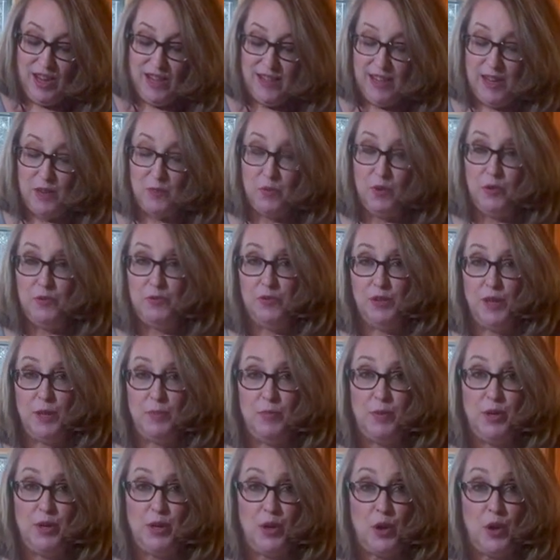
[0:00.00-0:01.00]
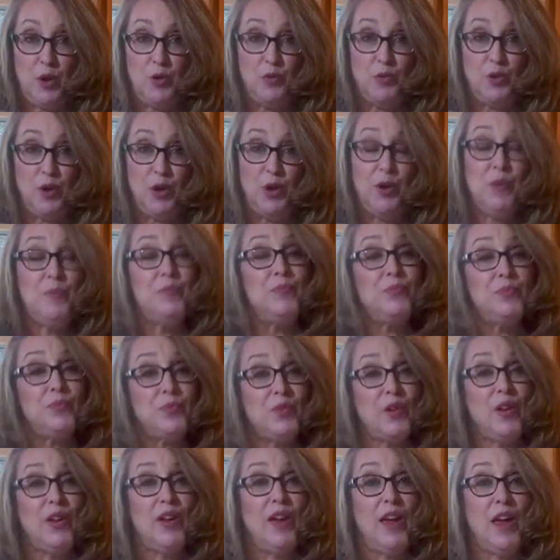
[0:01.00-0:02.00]
and then we'll flip it over
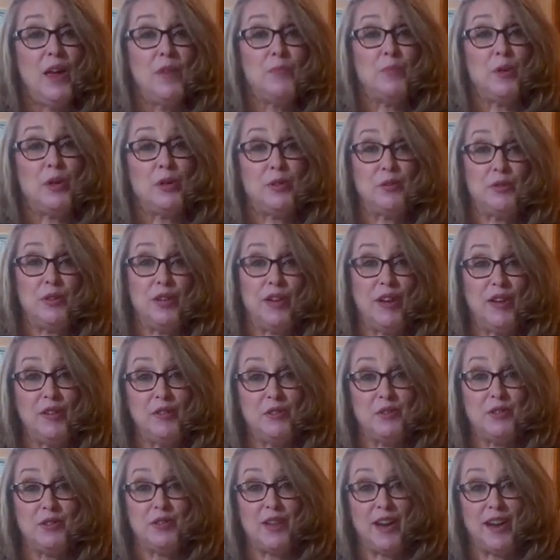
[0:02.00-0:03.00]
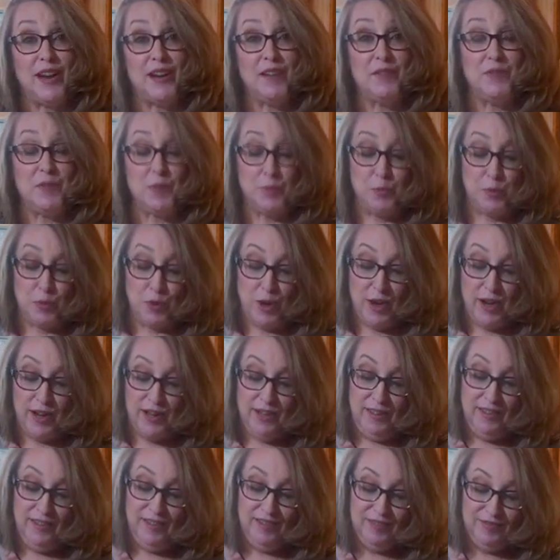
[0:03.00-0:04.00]
and butter the other side of the
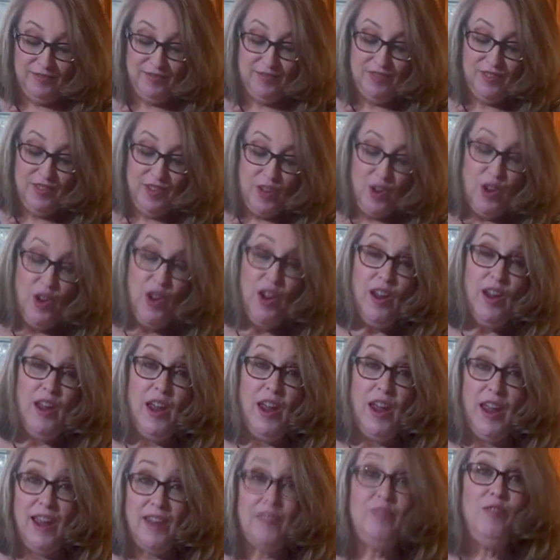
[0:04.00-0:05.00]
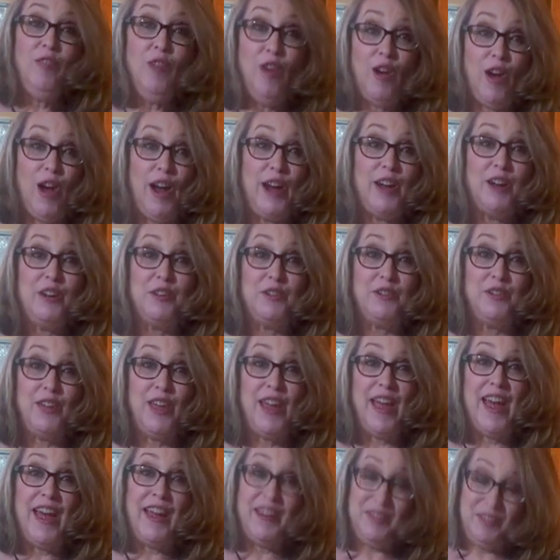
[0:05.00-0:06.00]
bread and iron
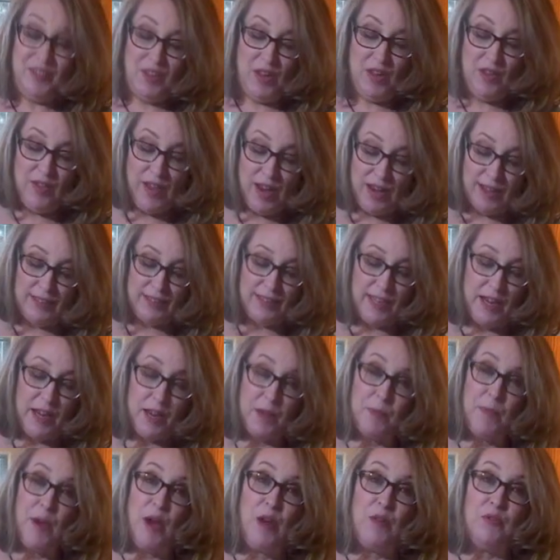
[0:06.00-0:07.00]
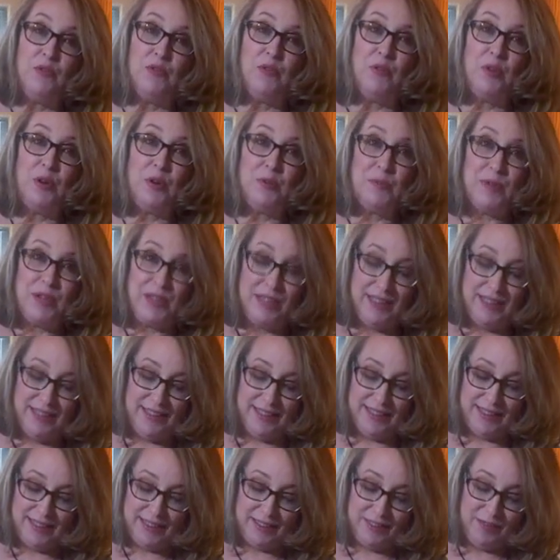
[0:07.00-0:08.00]
that. And that'll take about four
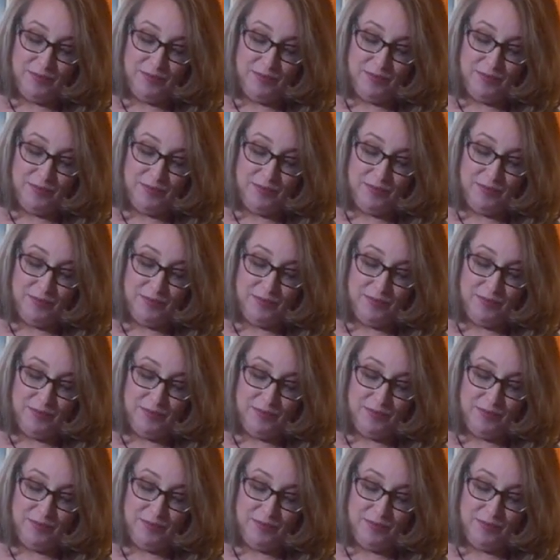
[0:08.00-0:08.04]
minutes.